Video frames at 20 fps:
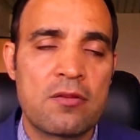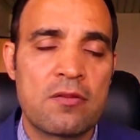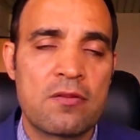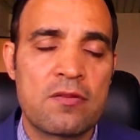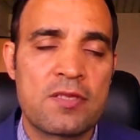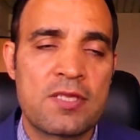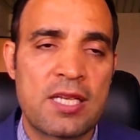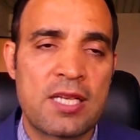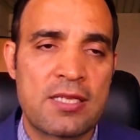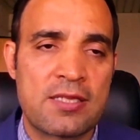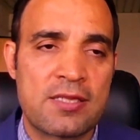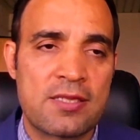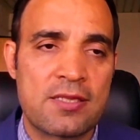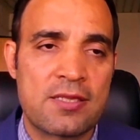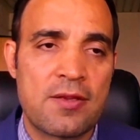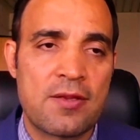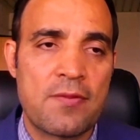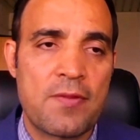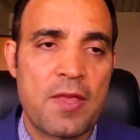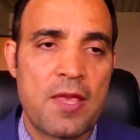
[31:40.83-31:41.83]

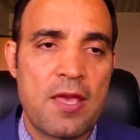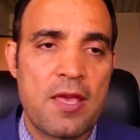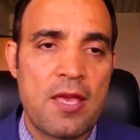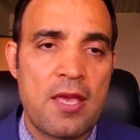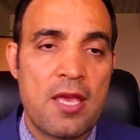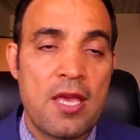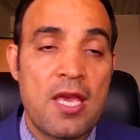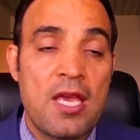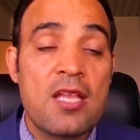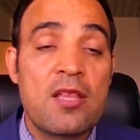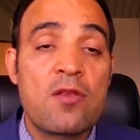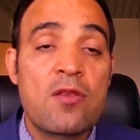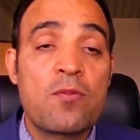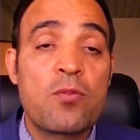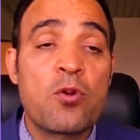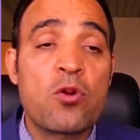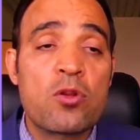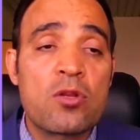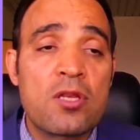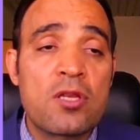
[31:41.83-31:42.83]
sexes. It
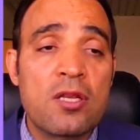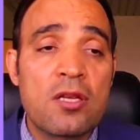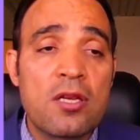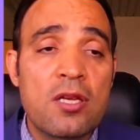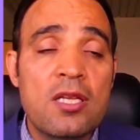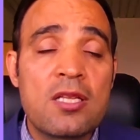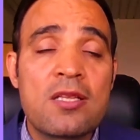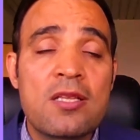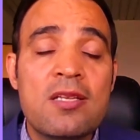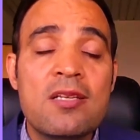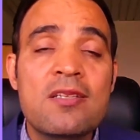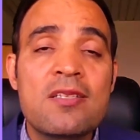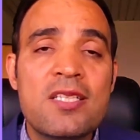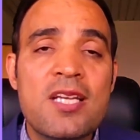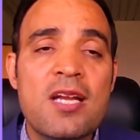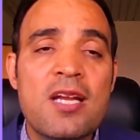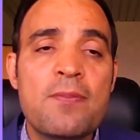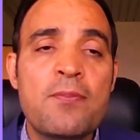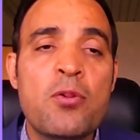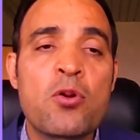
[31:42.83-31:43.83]

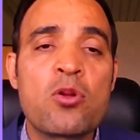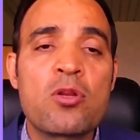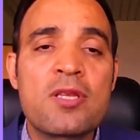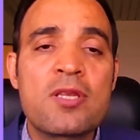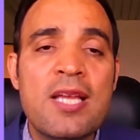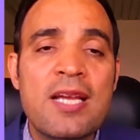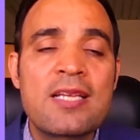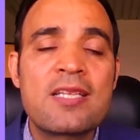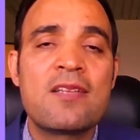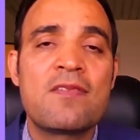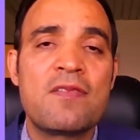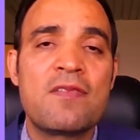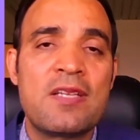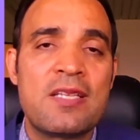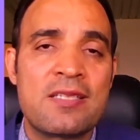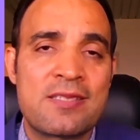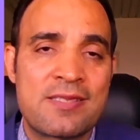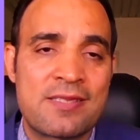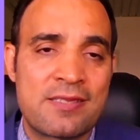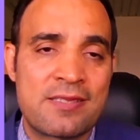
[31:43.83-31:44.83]
triggers protective
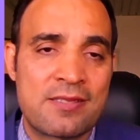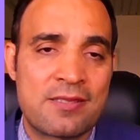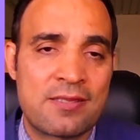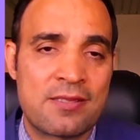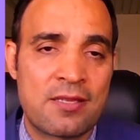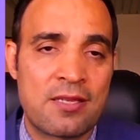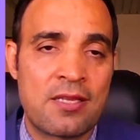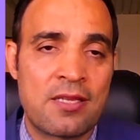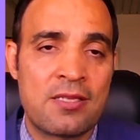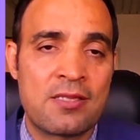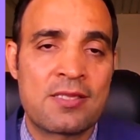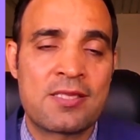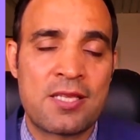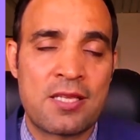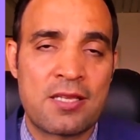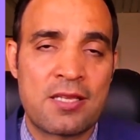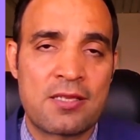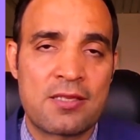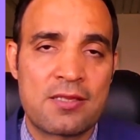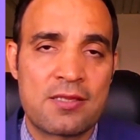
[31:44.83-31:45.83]

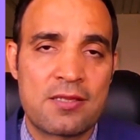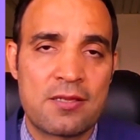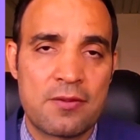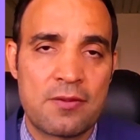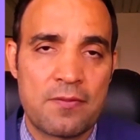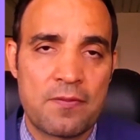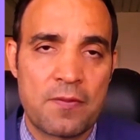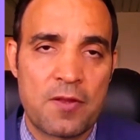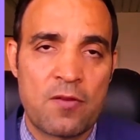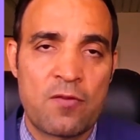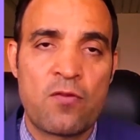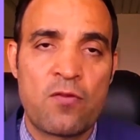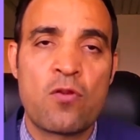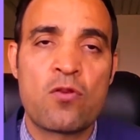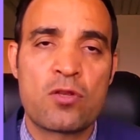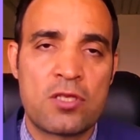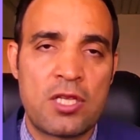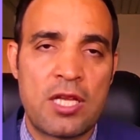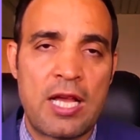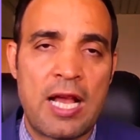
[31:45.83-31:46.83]
instincts for
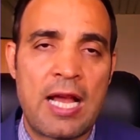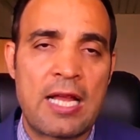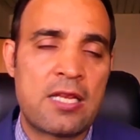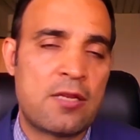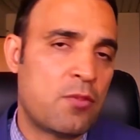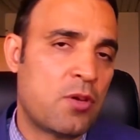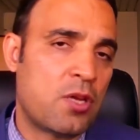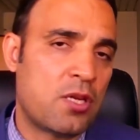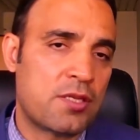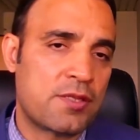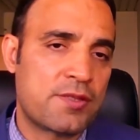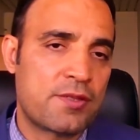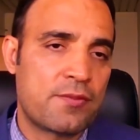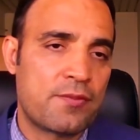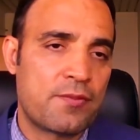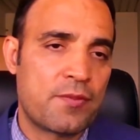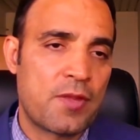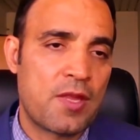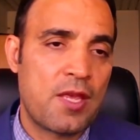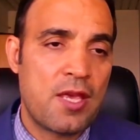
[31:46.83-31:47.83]
the animals.
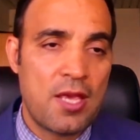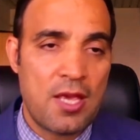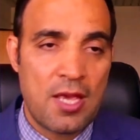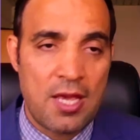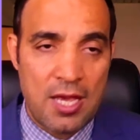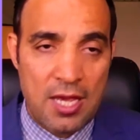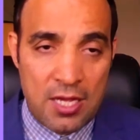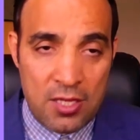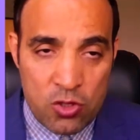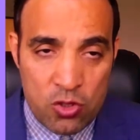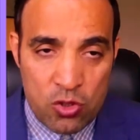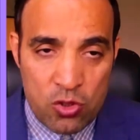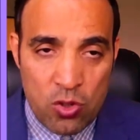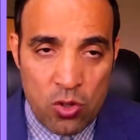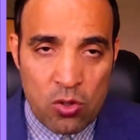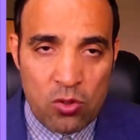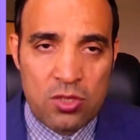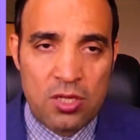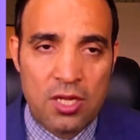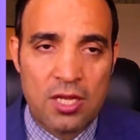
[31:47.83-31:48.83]
It
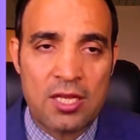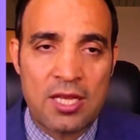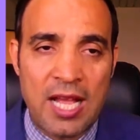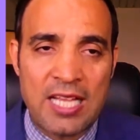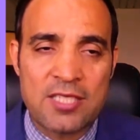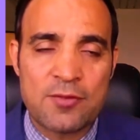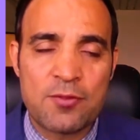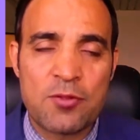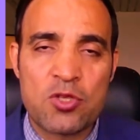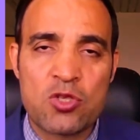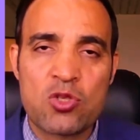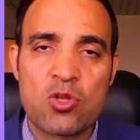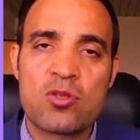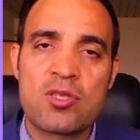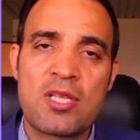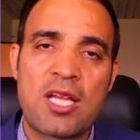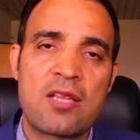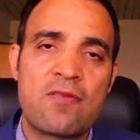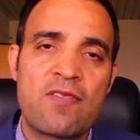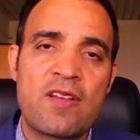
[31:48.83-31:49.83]
has been shown
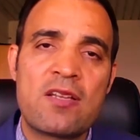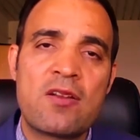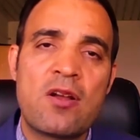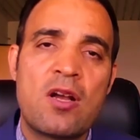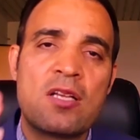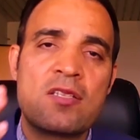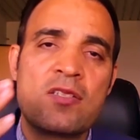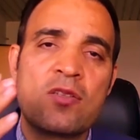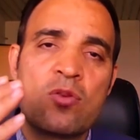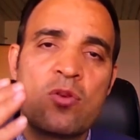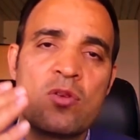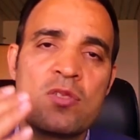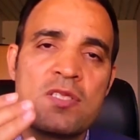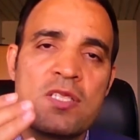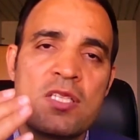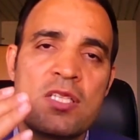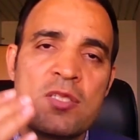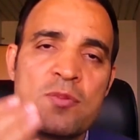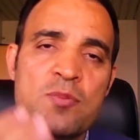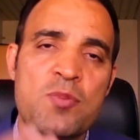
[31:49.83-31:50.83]
that when
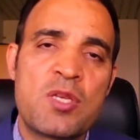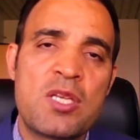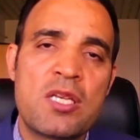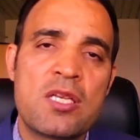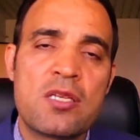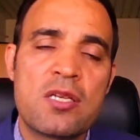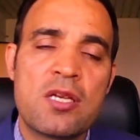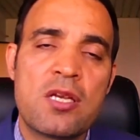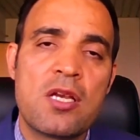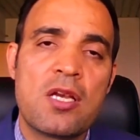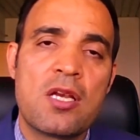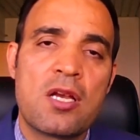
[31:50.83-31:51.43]
oxytocin is being